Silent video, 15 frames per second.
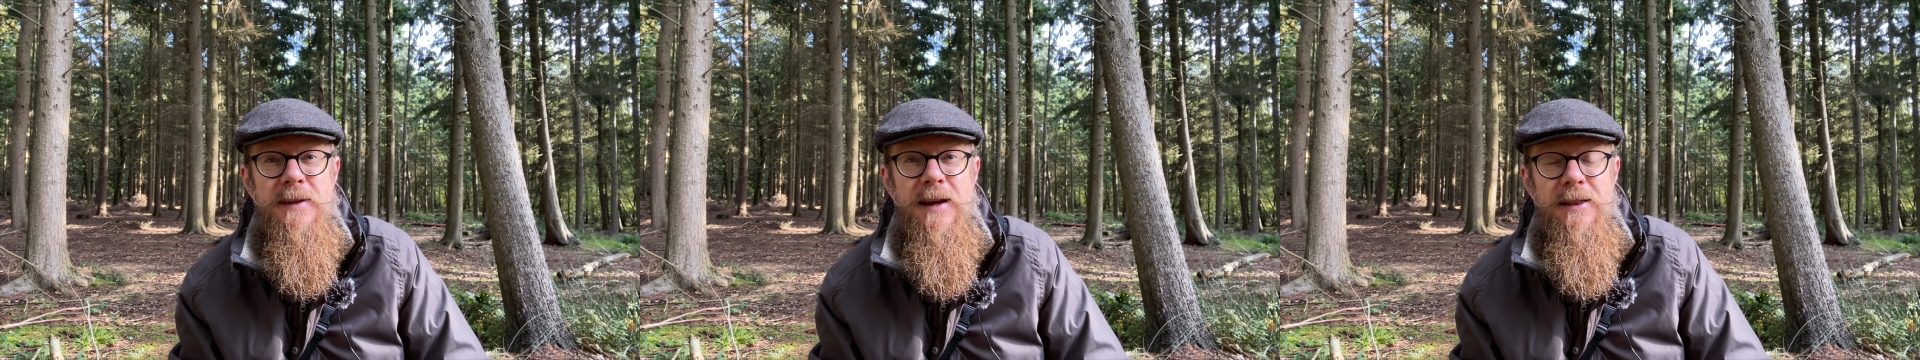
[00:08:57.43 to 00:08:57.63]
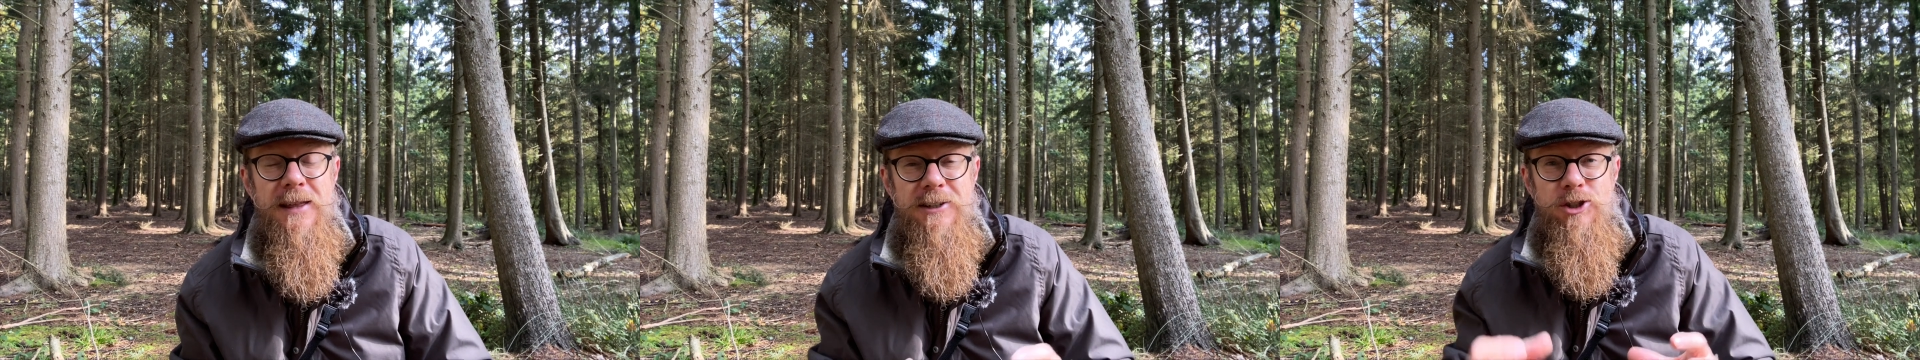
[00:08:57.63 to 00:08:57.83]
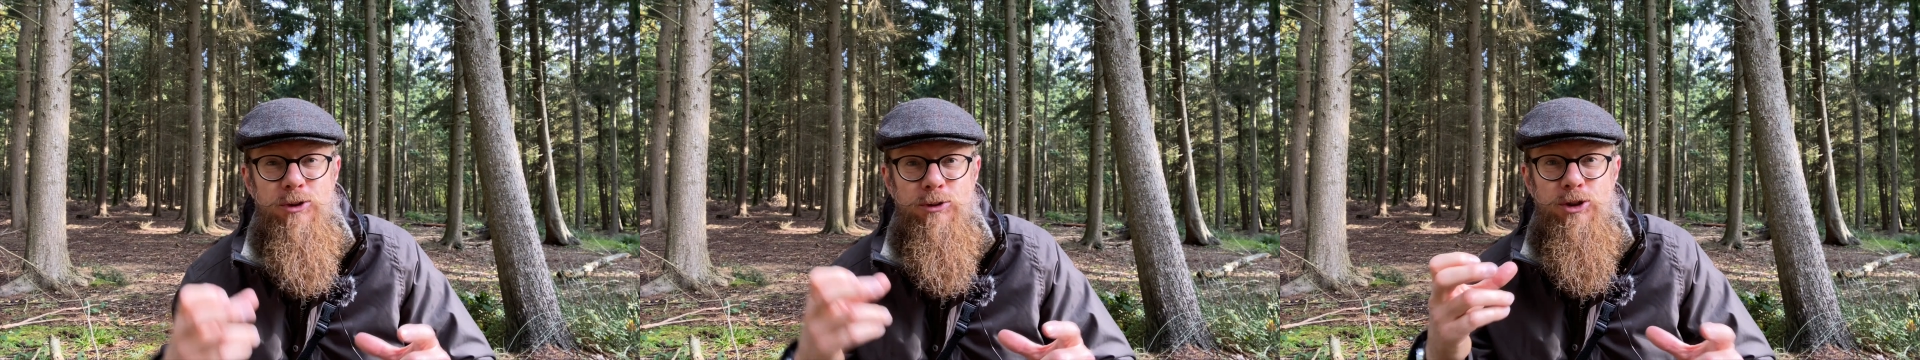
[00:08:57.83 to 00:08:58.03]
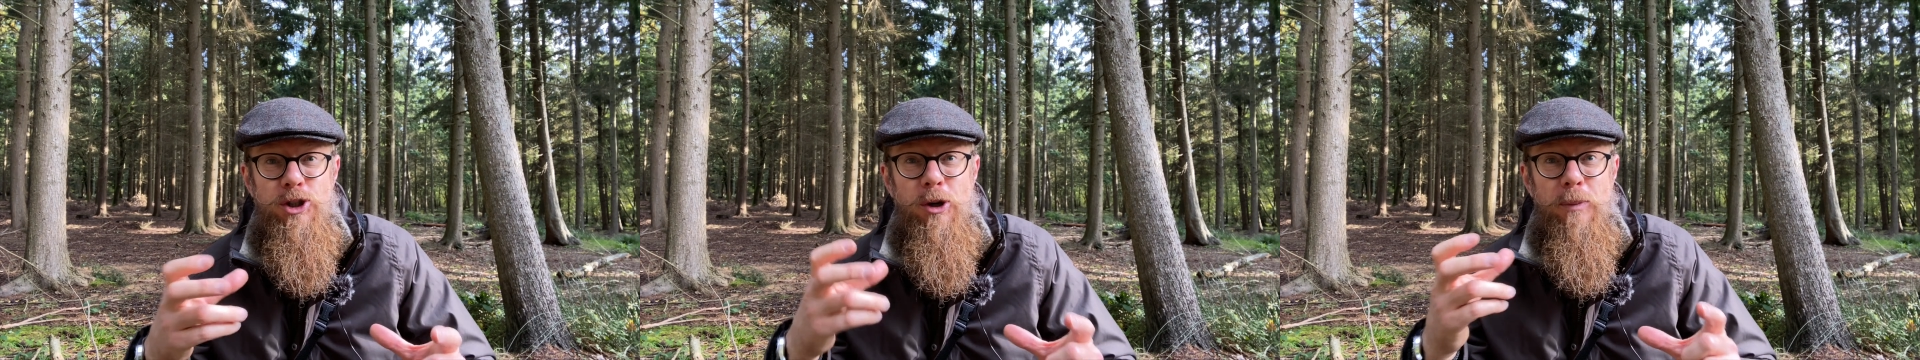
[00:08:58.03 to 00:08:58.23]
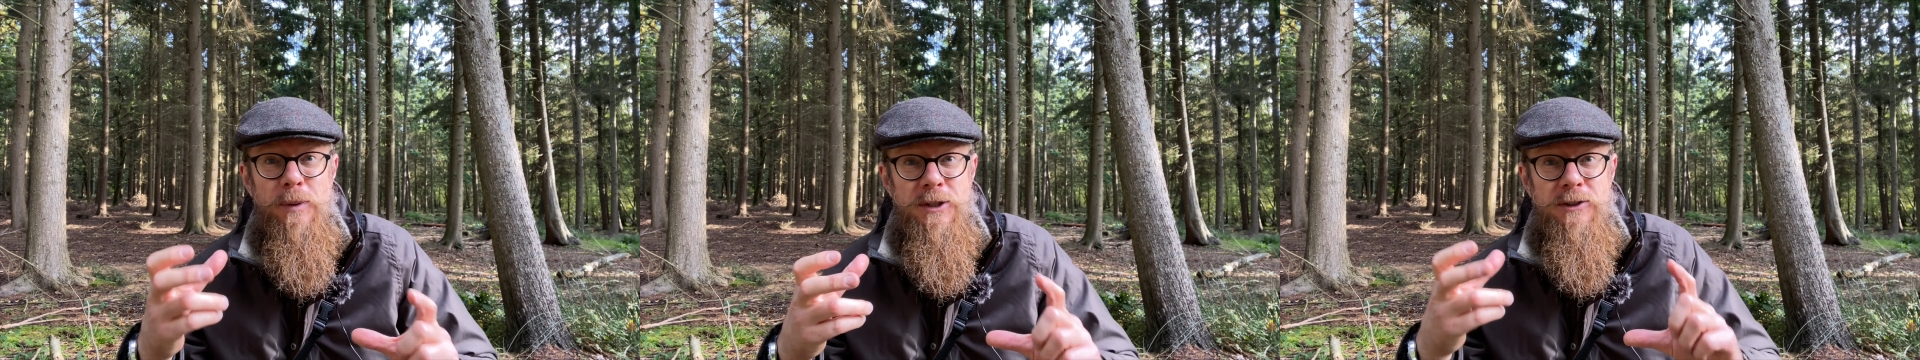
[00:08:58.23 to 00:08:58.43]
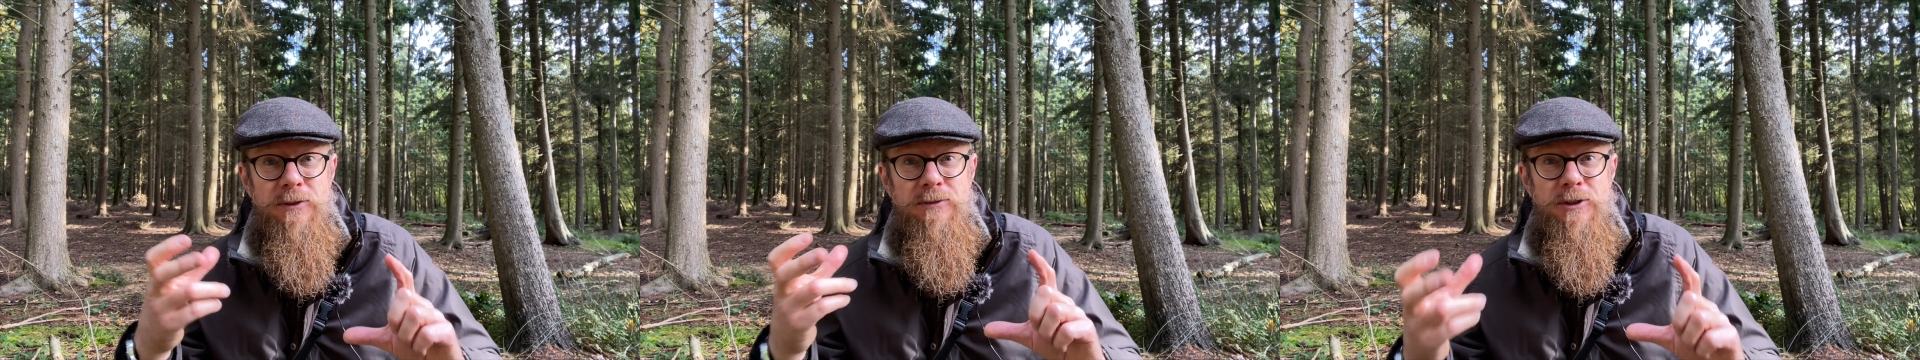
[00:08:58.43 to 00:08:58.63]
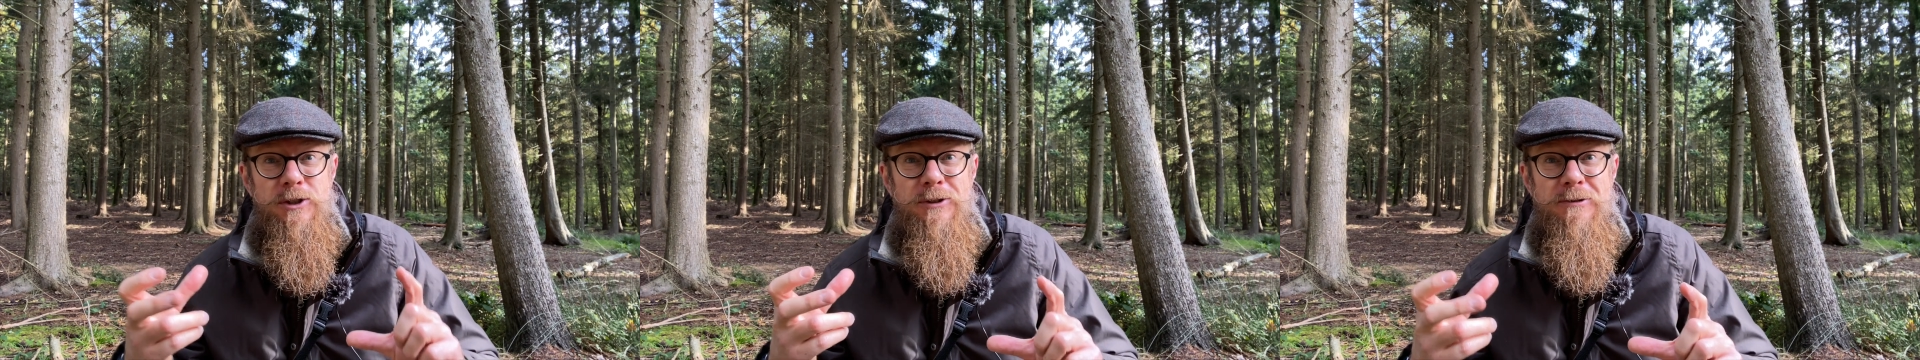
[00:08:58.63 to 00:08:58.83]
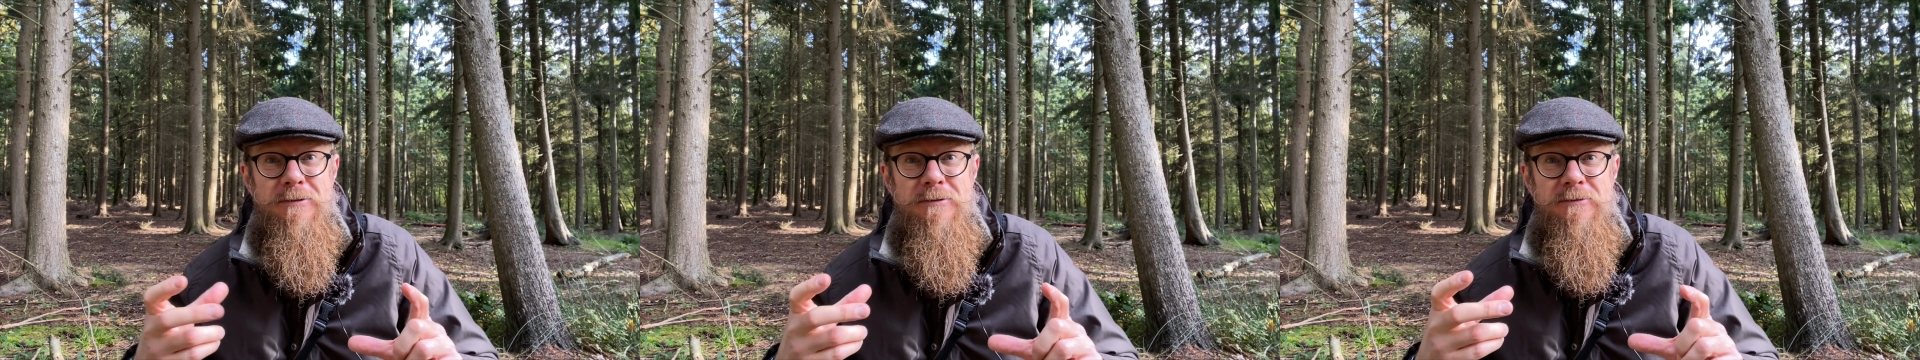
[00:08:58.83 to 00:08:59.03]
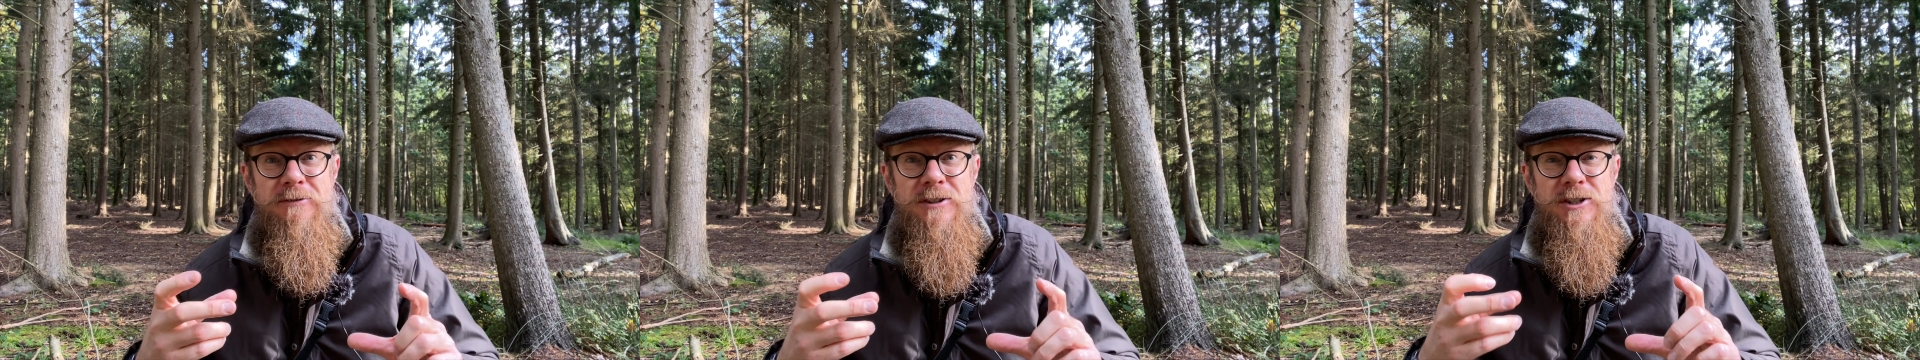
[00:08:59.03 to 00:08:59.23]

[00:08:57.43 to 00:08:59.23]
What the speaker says: And that's your job as a photographer,